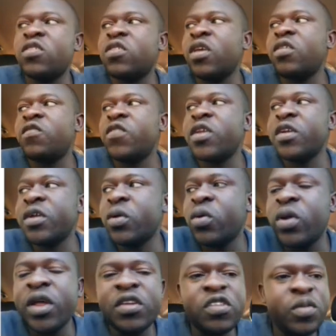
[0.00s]
I said
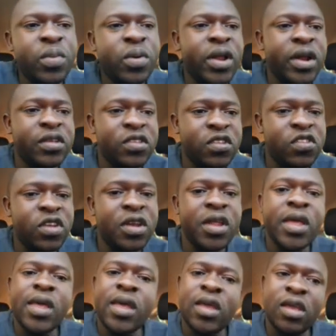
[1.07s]
ventricular
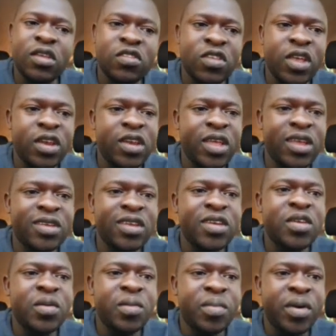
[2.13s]
depolarization is
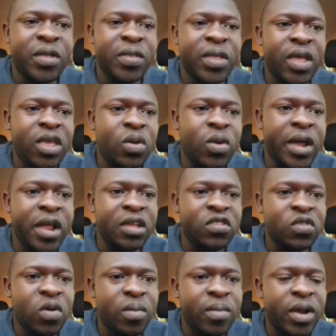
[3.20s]
indicated by the
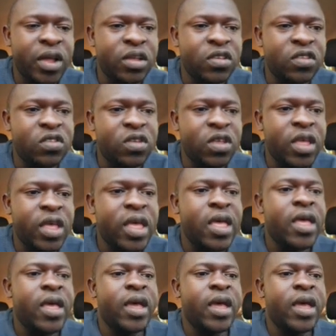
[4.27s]
QRS complex.